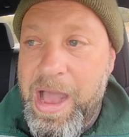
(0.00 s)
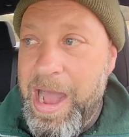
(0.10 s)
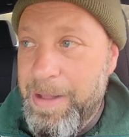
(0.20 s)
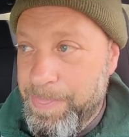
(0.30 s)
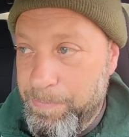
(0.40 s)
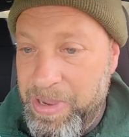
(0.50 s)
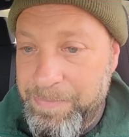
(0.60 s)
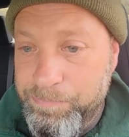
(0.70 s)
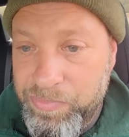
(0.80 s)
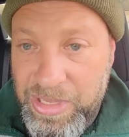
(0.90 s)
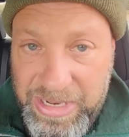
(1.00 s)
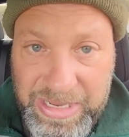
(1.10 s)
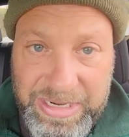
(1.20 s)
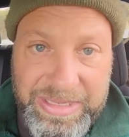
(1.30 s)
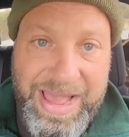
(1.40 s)
But
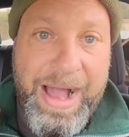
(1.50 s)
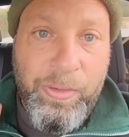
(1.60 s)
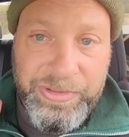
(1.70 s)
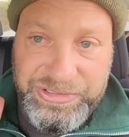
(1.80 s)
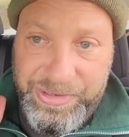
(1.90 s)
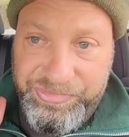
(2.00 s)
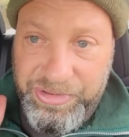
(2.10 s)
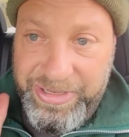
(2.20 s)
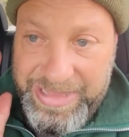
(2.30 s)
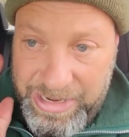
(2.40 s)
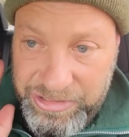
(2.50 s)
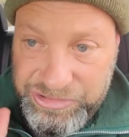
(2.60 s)
in a town or something like that, or a